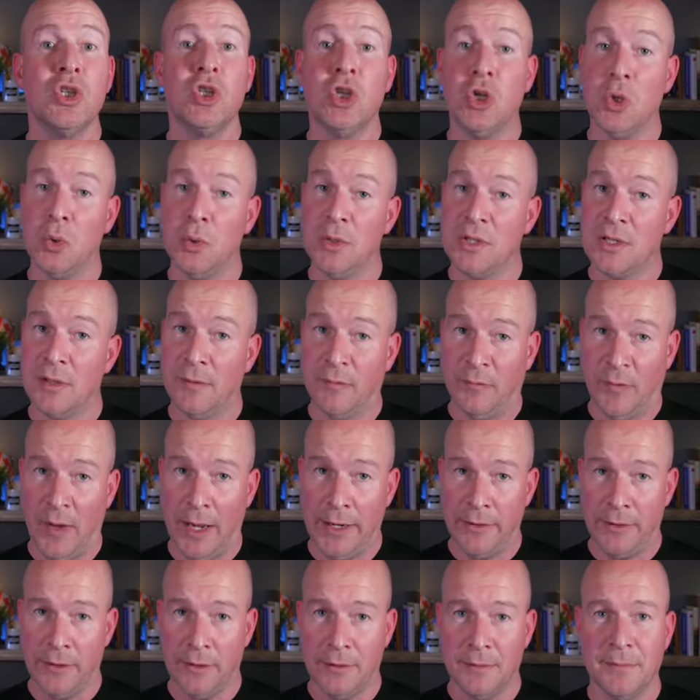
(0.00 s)
Choose your
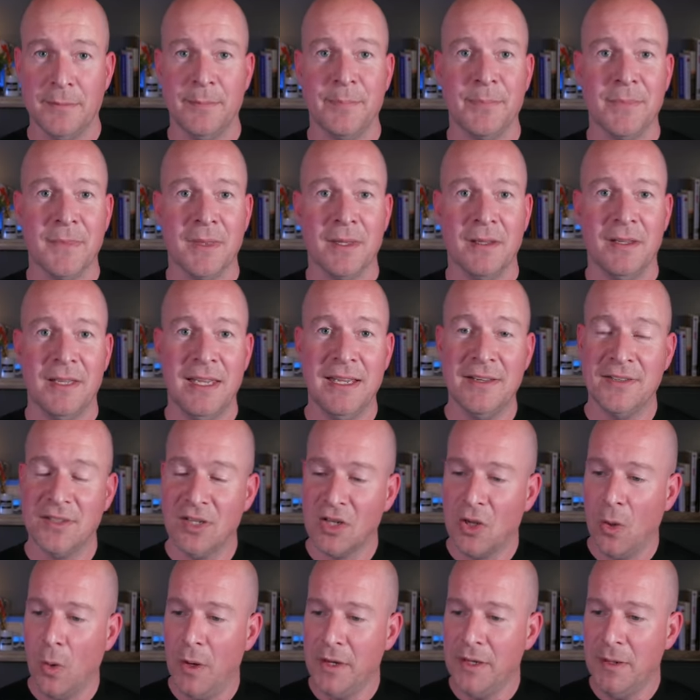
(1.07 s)
fighter. Is
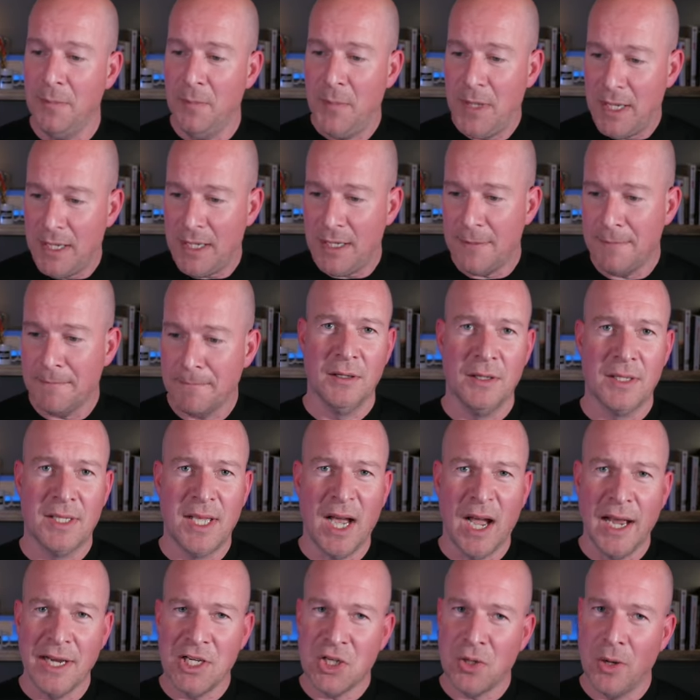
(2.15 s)
it going to be
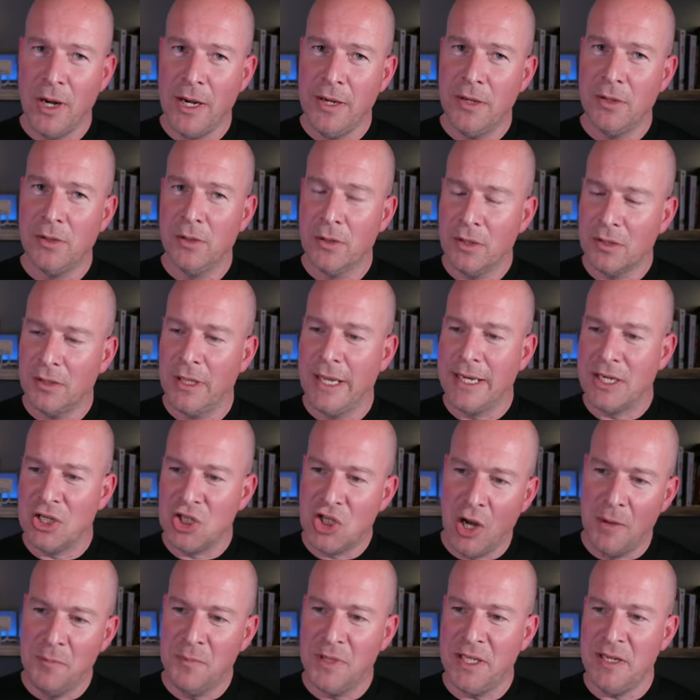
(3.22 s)
guy trying to look like
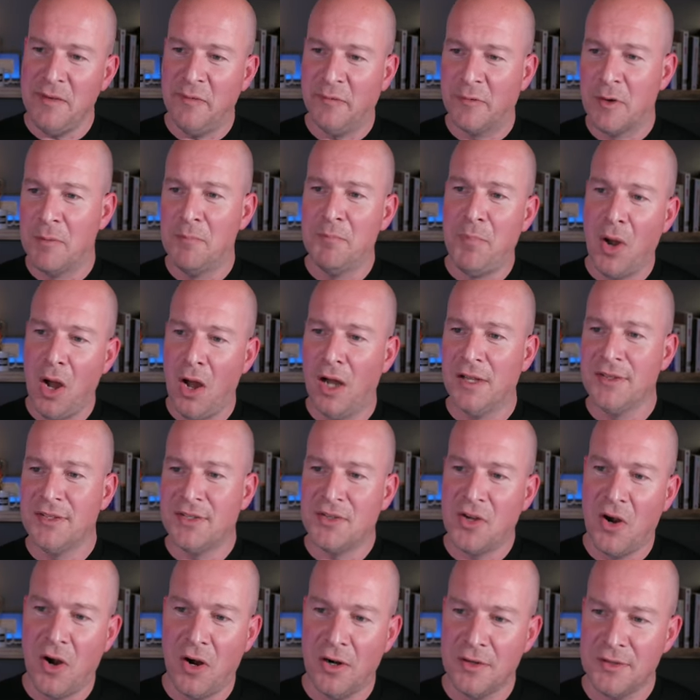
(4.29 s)
Chumlee from Pawn
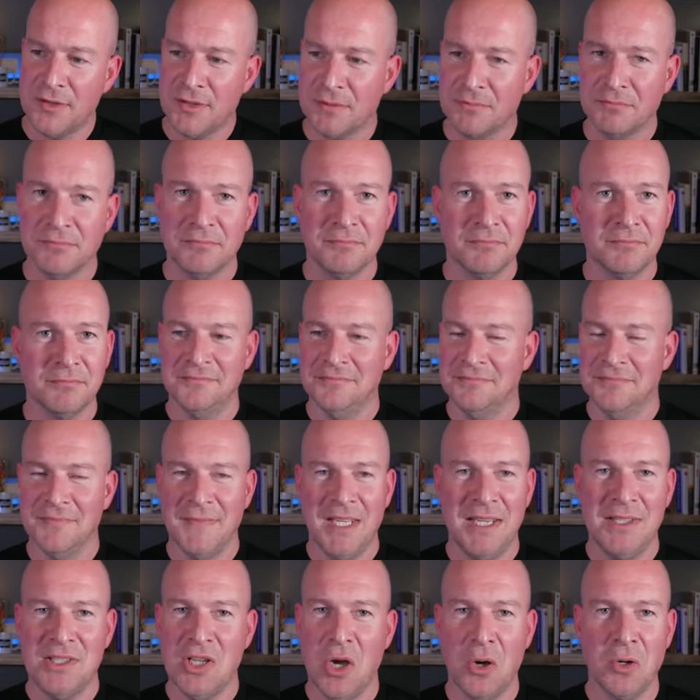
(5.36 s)
Stars?
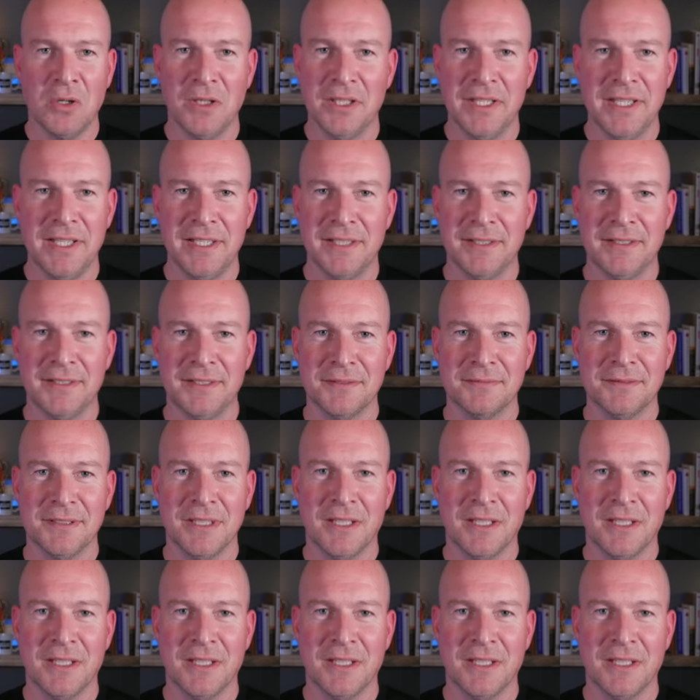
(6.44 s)
He totally is.